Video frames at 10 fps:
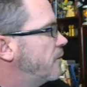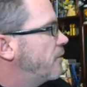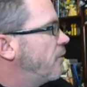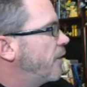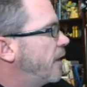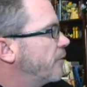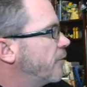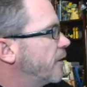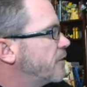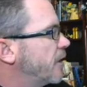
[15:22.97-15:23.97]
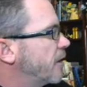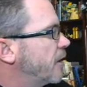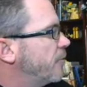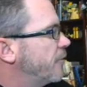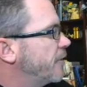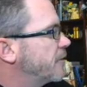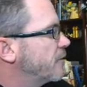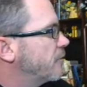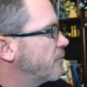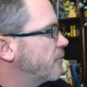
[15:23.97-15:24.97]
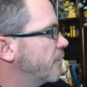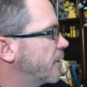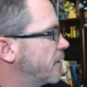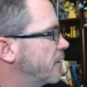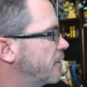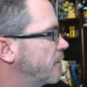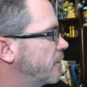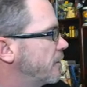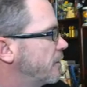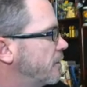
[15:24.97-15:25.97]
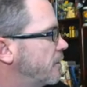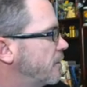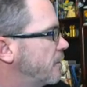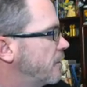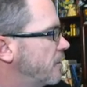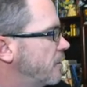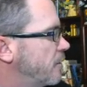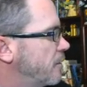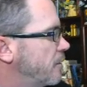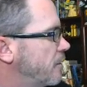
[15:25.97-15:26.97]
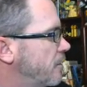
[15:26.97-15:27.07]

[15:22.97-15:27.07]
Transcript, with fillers: Hold on, we're gonna check a couple of things here real quick. I